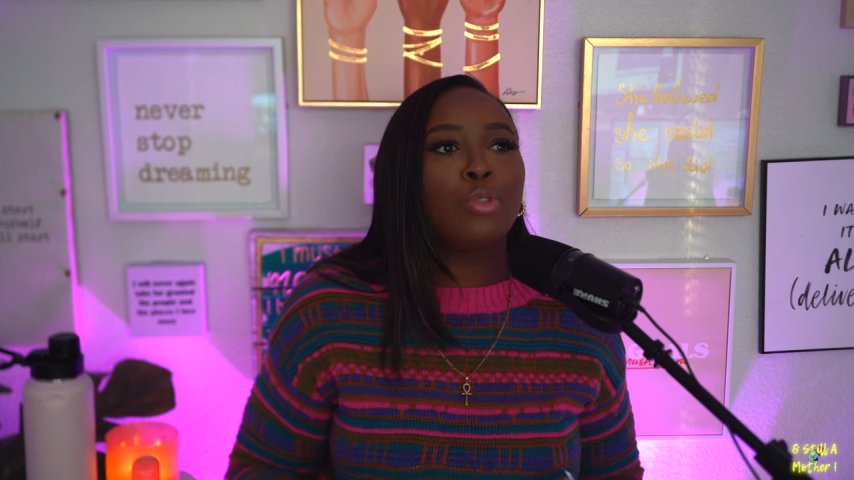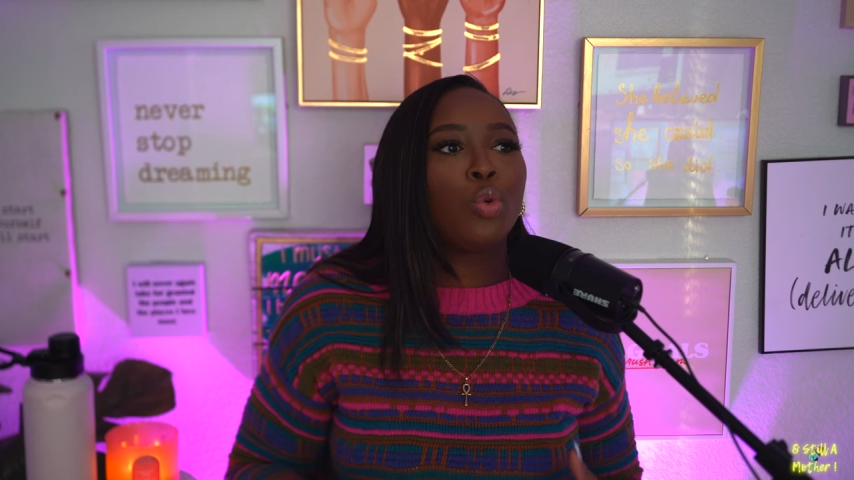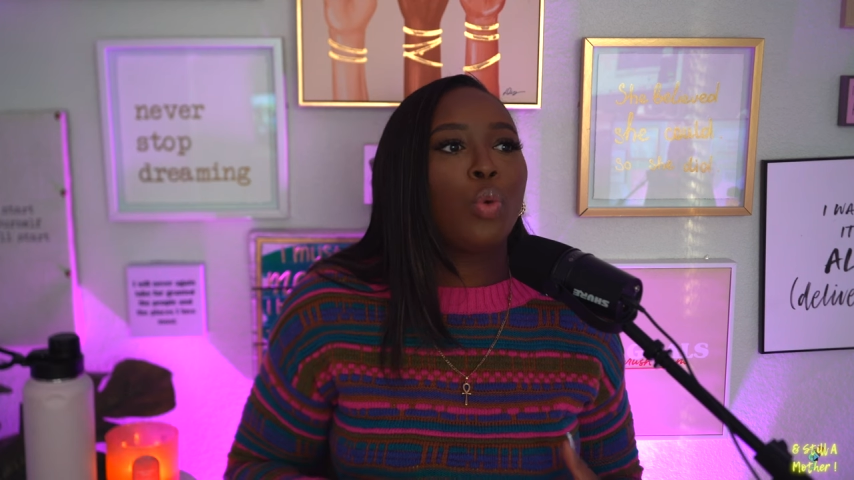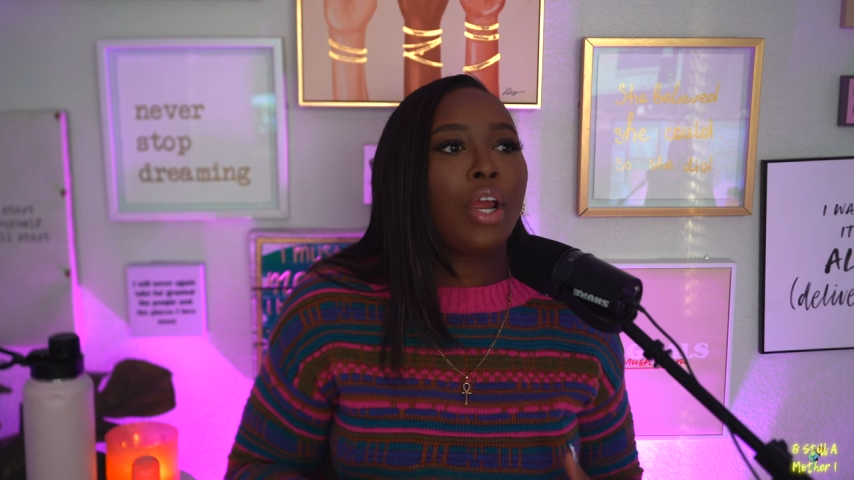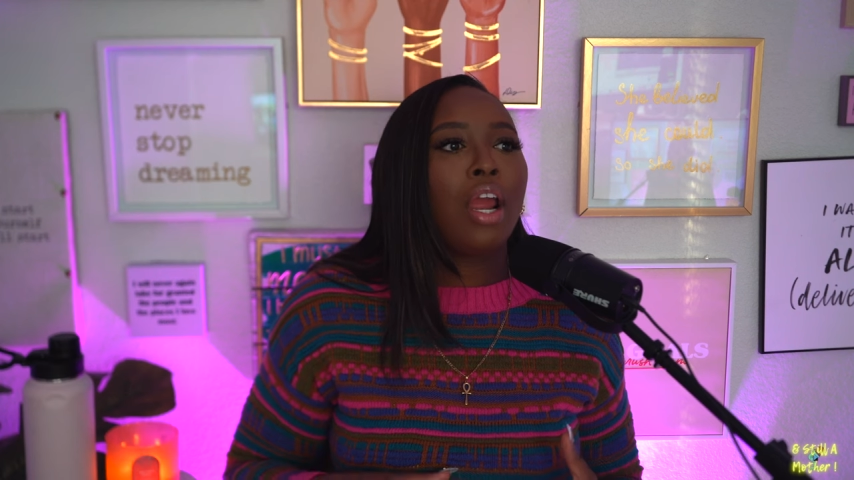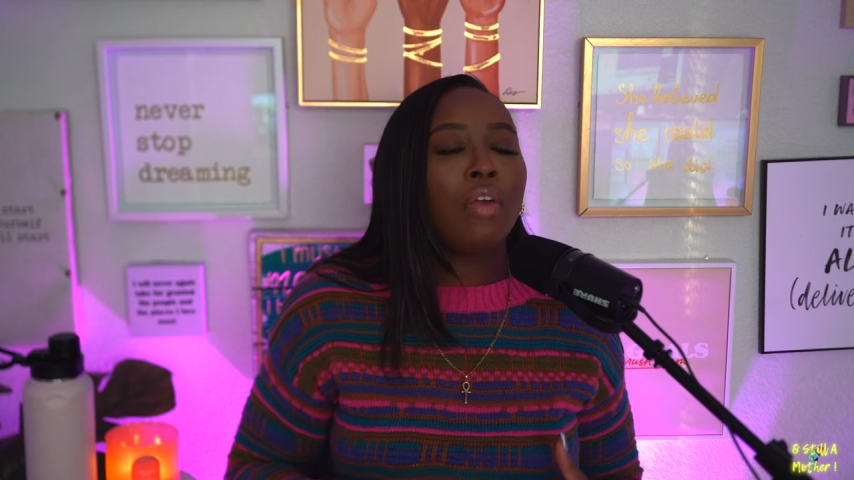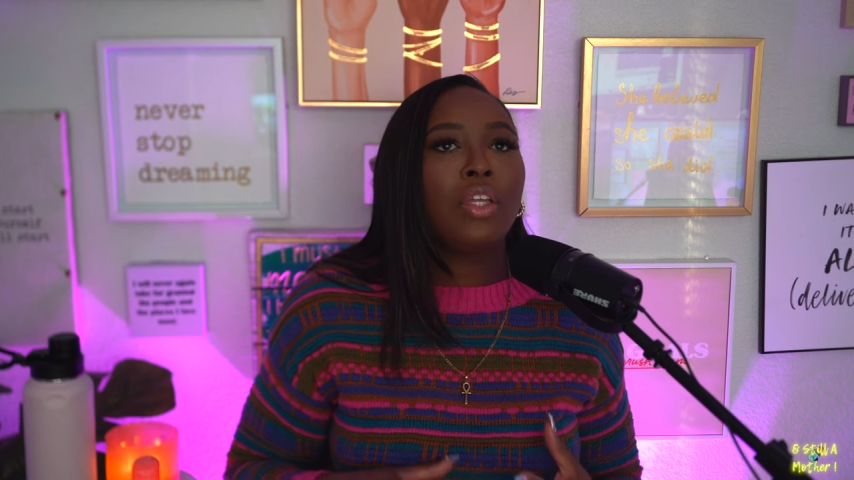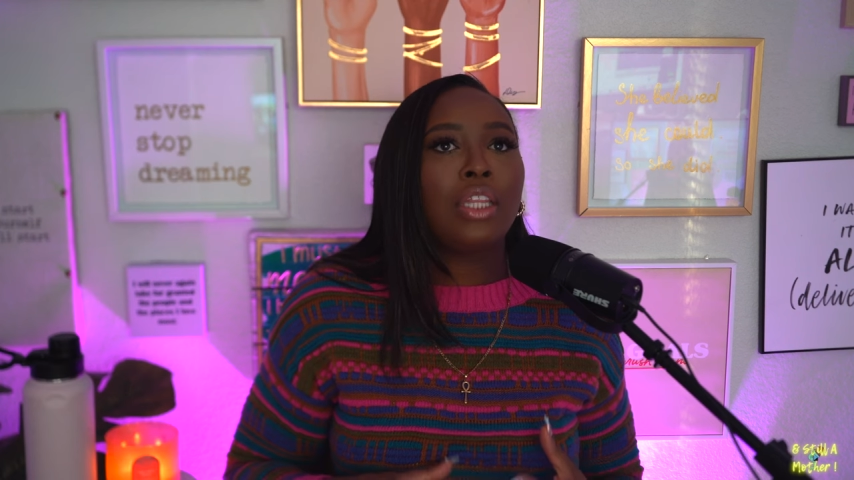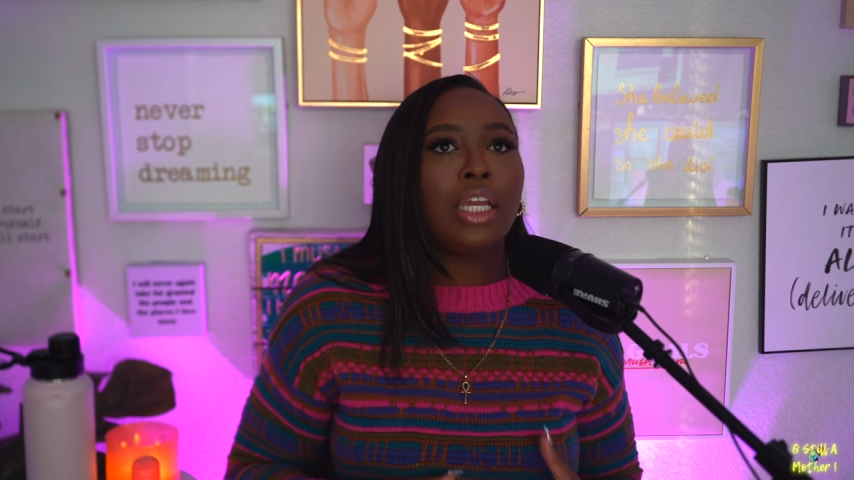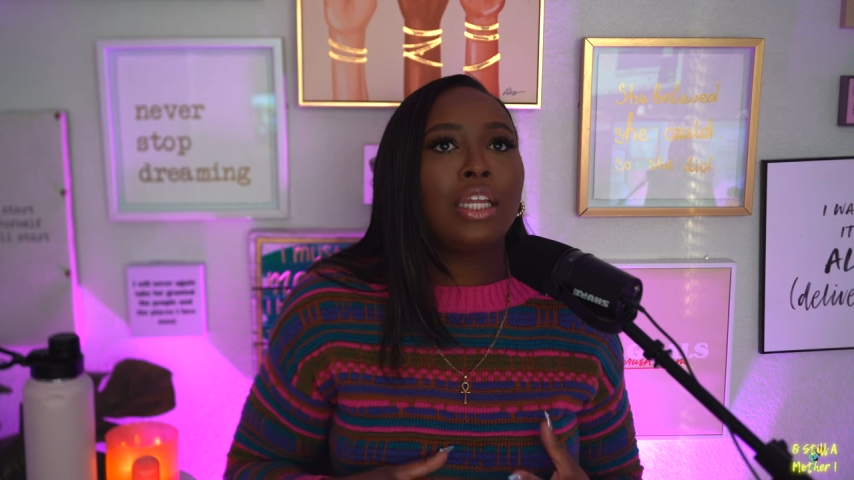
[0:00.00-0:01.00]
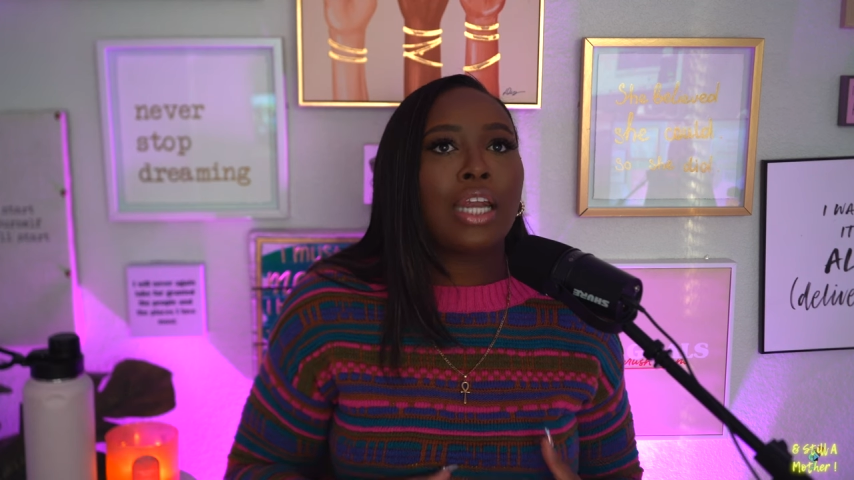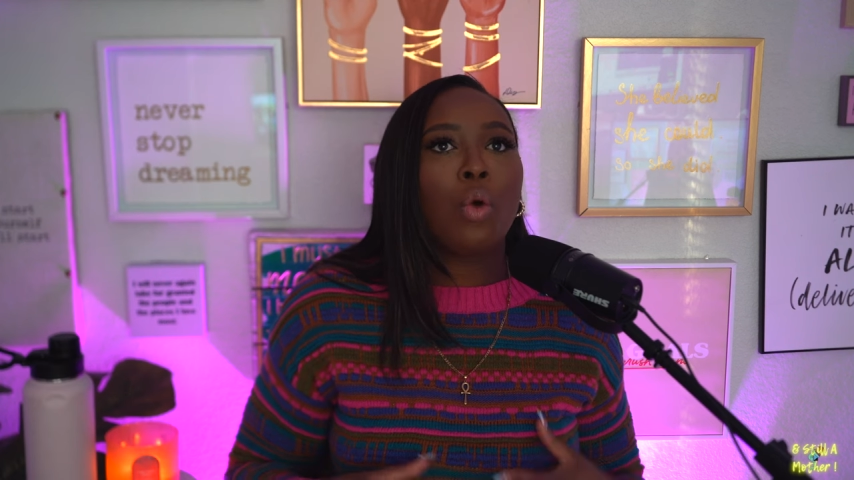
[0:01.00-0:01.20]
to where everything that I